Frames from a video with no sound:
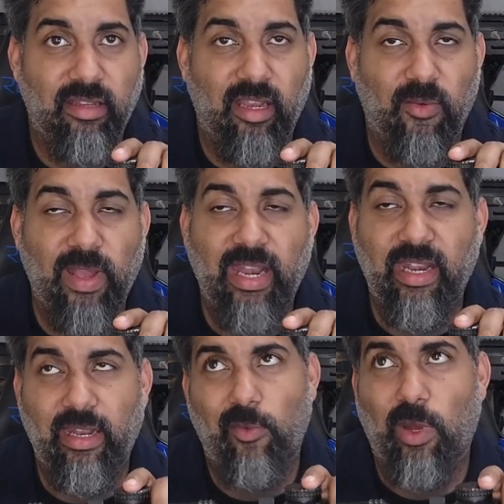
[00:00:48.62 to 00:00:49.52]

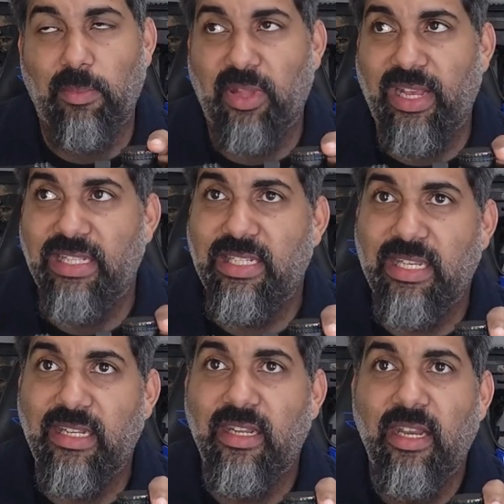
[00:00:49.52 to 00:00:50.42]
Reddit in one place
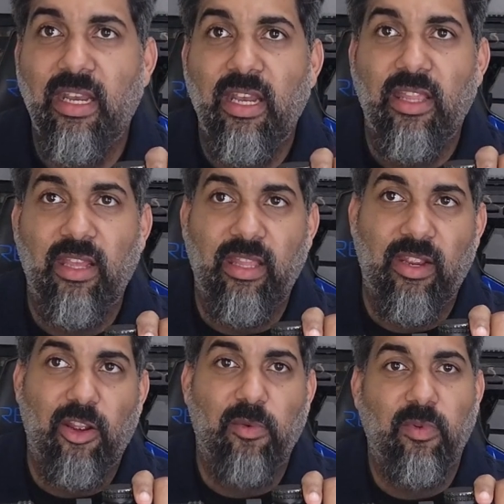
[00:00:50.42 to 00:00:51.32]
that
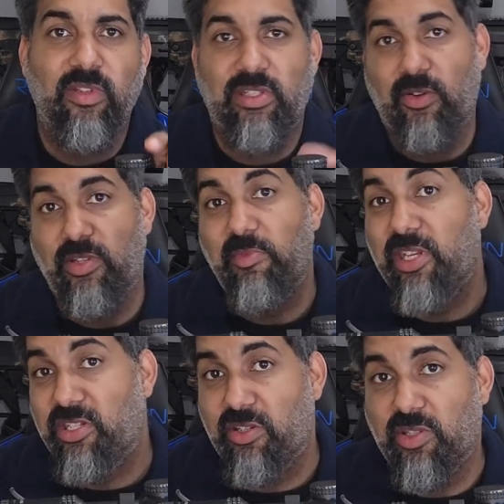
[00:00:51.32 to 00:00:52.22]
there were some
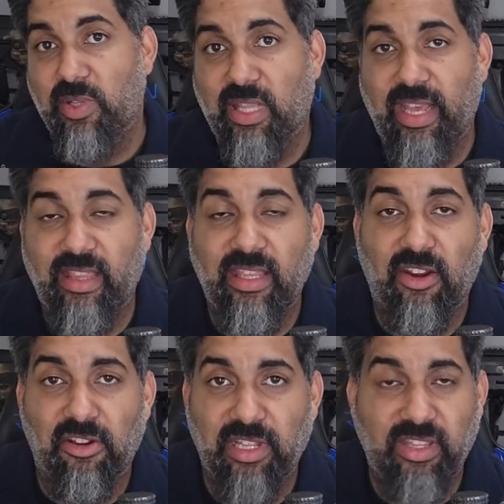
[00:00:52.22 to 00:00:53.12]
issues with like the
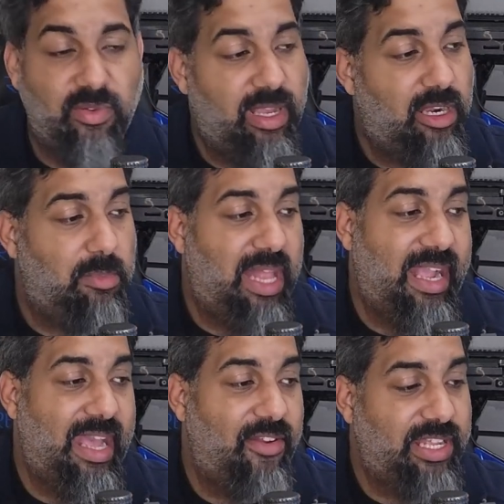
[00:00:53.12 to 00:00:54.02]
early 300
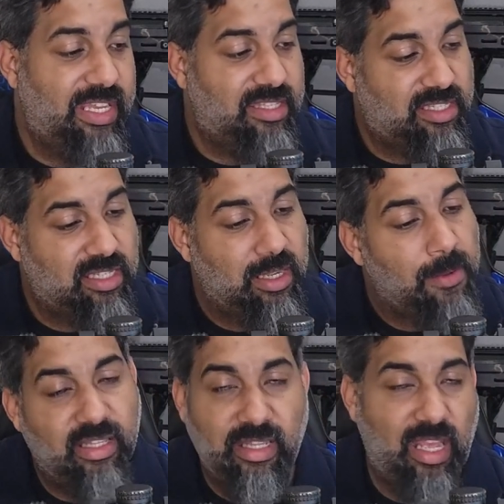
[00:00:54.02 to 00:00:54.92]
Blackout kits.
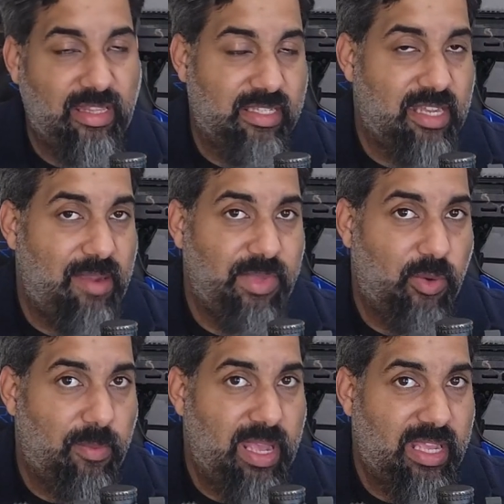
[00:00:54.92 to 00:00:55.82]
At the time, they
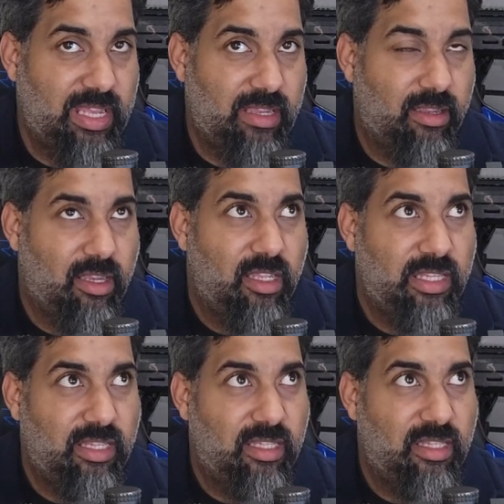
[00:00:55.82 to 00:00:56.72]

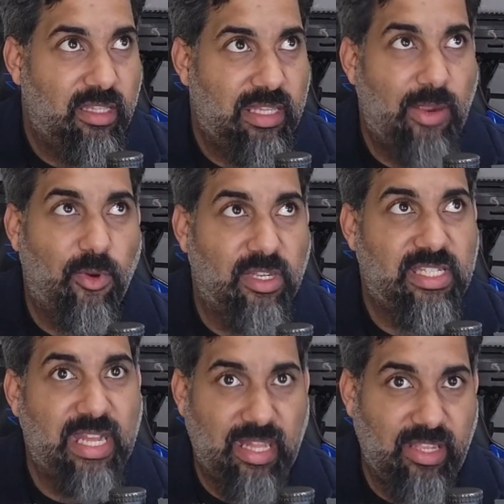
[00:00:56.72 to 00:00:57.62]
weren't
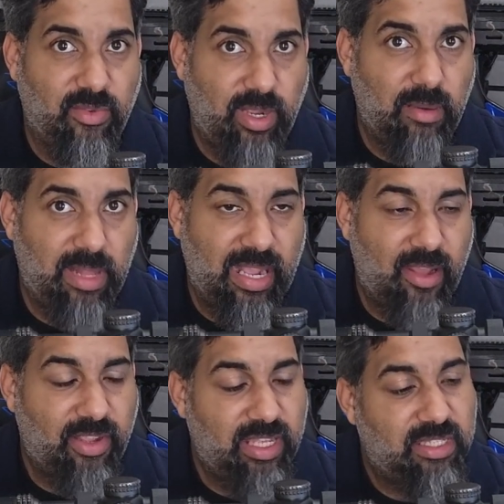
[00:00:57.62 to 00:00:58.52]
selling 300
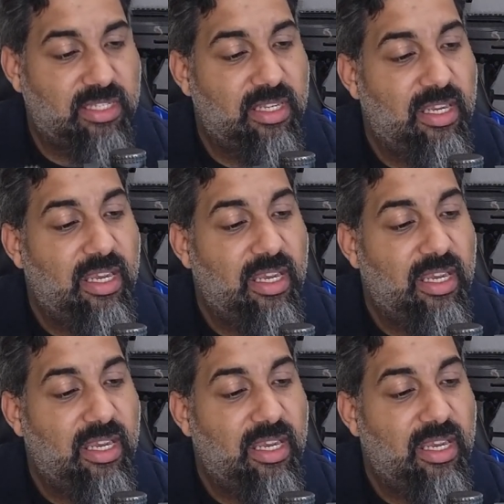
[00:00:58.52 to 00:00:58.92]
Blackout kits.